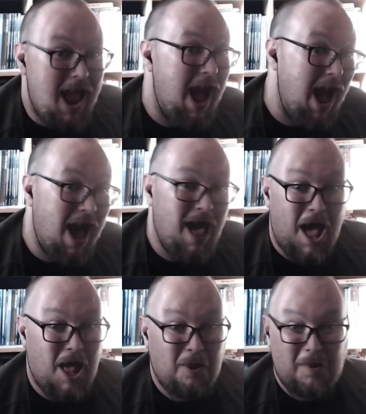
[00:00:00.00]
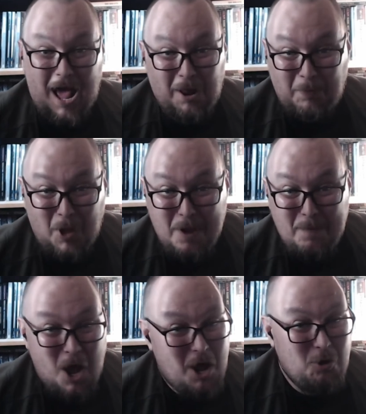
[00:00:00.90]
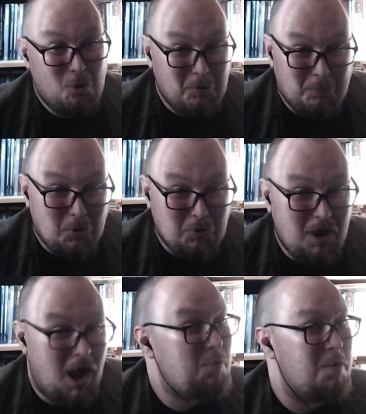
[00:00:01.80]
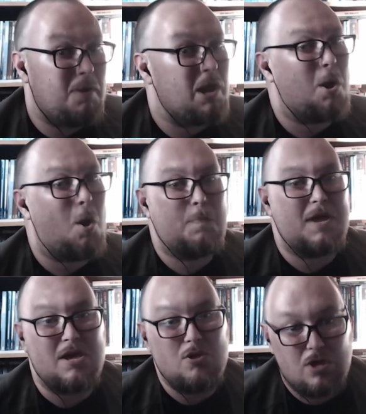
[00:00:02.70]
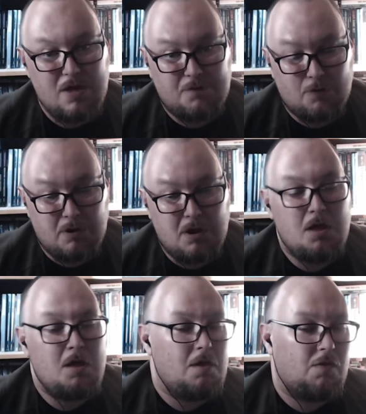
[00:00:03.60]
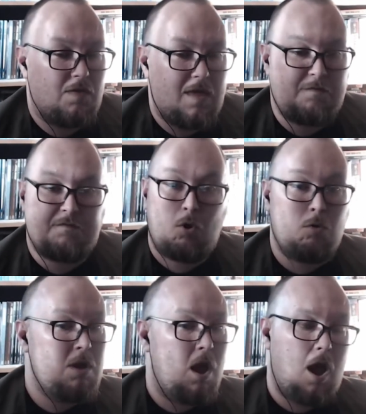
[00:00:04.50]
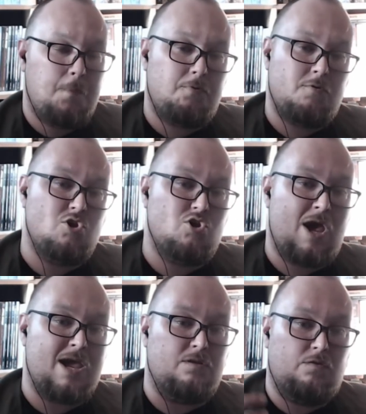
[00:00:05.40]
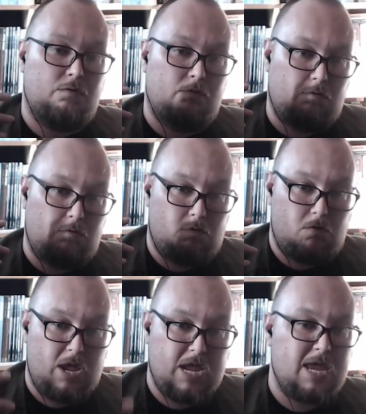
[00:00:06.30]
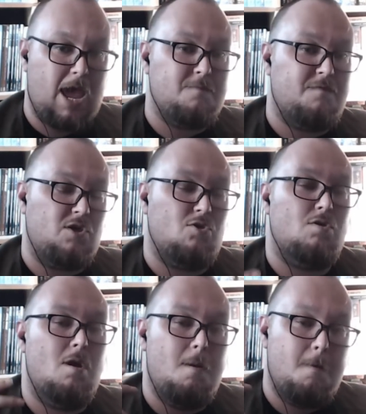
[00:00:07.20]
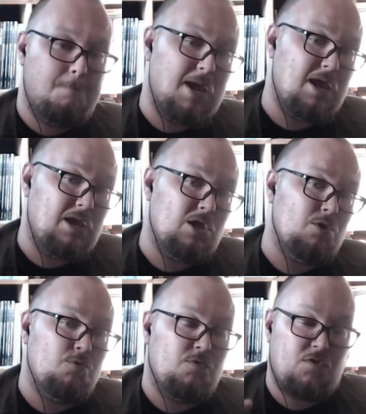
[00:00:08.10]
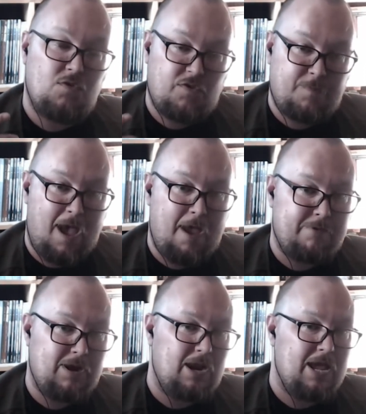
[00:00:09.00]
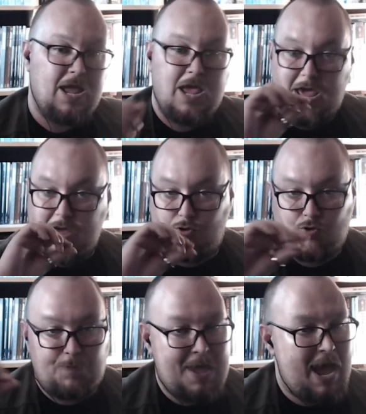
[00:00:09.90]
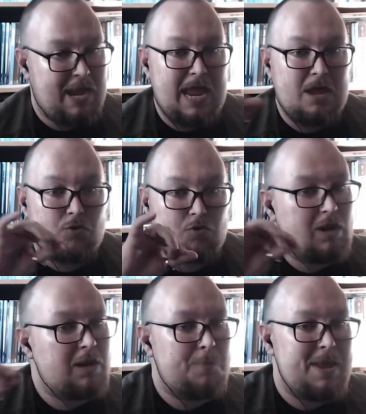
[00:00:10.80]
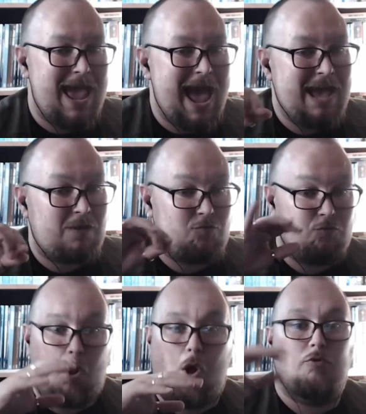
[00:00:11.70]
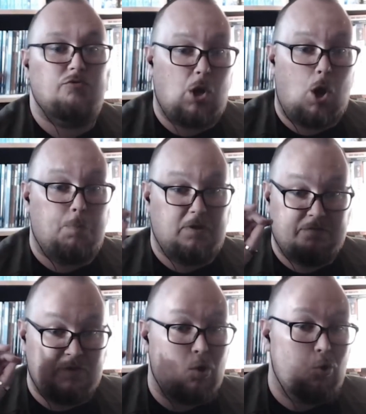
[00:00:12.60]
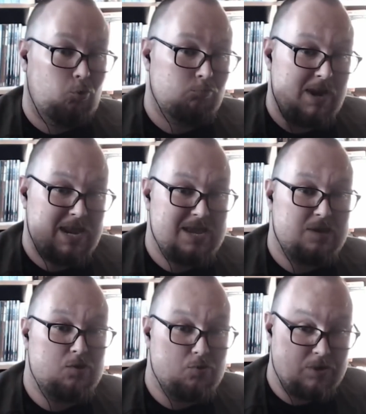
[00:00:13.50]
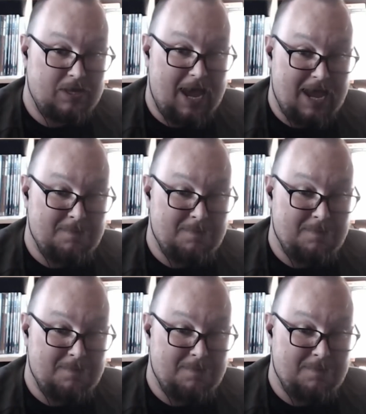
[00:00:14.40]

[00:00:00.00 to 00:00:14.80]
I'll buy a normal book. I won't buy an RPG for it. So therefore, I appreciate in-game fiction being used sparingly. It should just be adding just a little bit extra on top of an already good game.